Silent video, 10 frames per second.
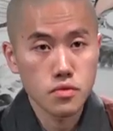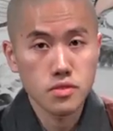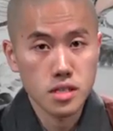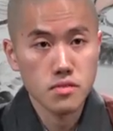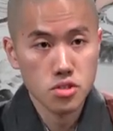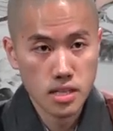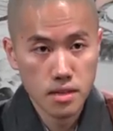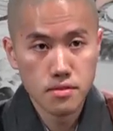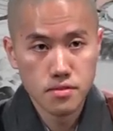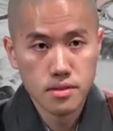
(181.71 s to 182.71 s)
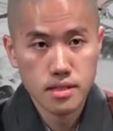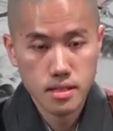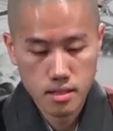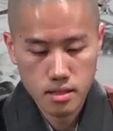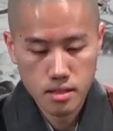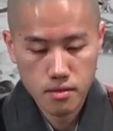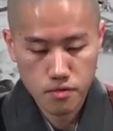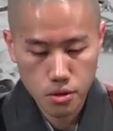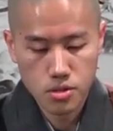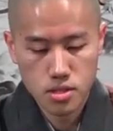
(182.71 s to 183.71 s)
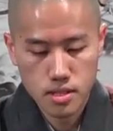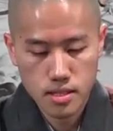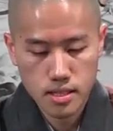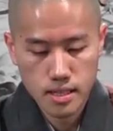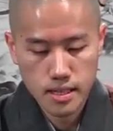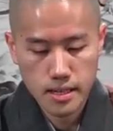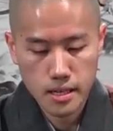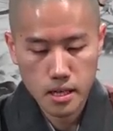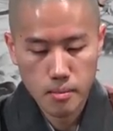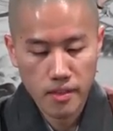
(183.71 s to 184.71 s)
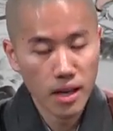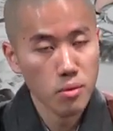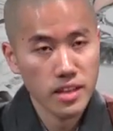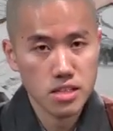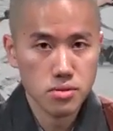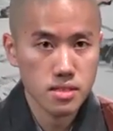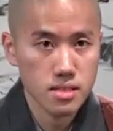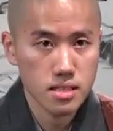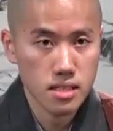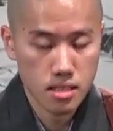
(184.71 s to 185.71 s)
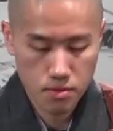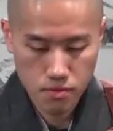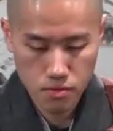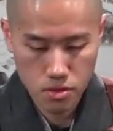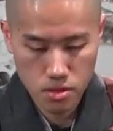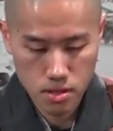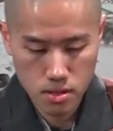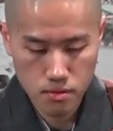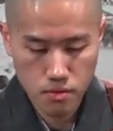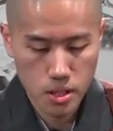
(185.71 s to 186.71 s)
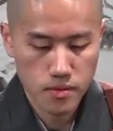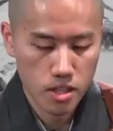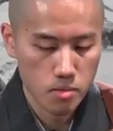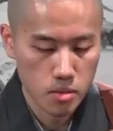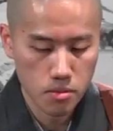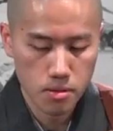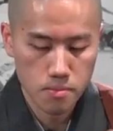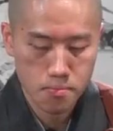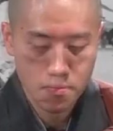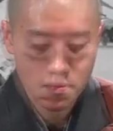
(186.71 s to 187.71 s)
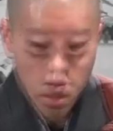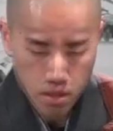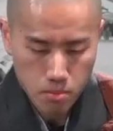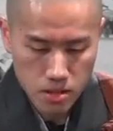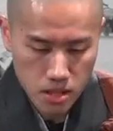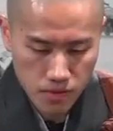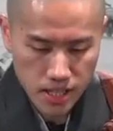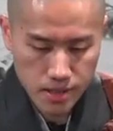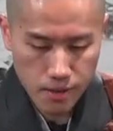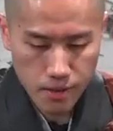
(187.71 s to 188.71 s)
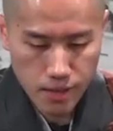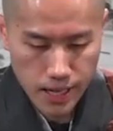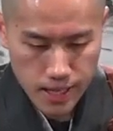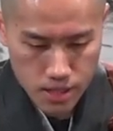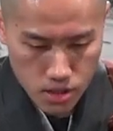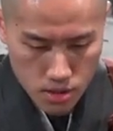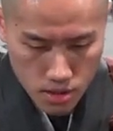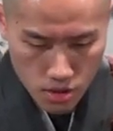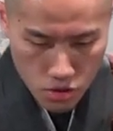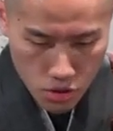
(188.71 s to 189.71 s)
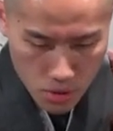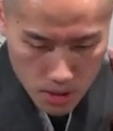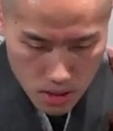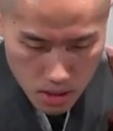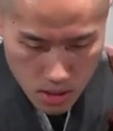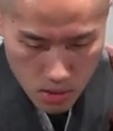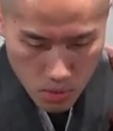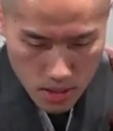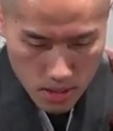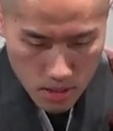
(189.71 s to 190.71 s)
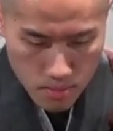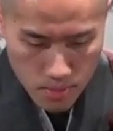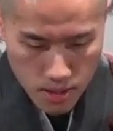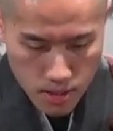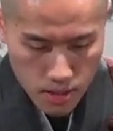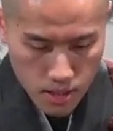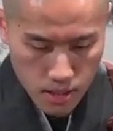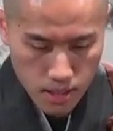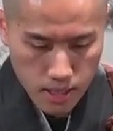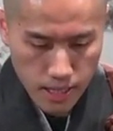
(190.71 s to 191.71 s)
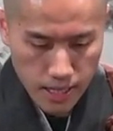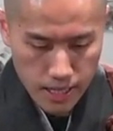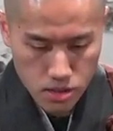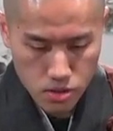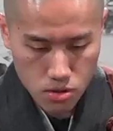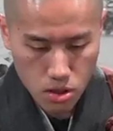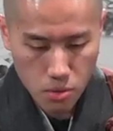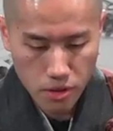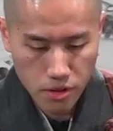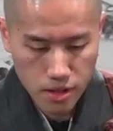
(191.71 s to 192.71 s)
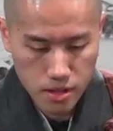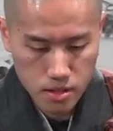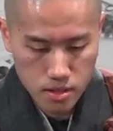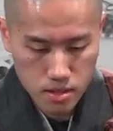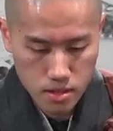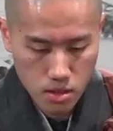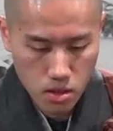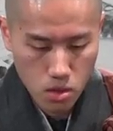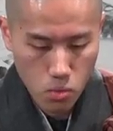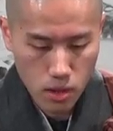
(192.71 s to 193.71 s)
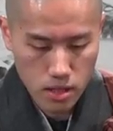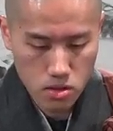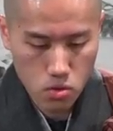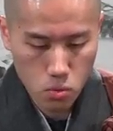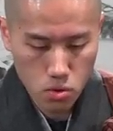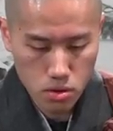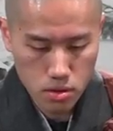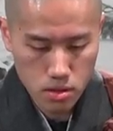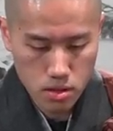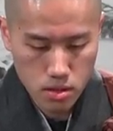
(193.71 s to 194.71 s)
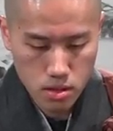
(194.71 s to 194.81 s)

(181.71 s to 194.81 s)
if you forgive yourself first, and that will naturally lead for you to forgive other people. Believing that the truest wisdom and answers are within, why does the world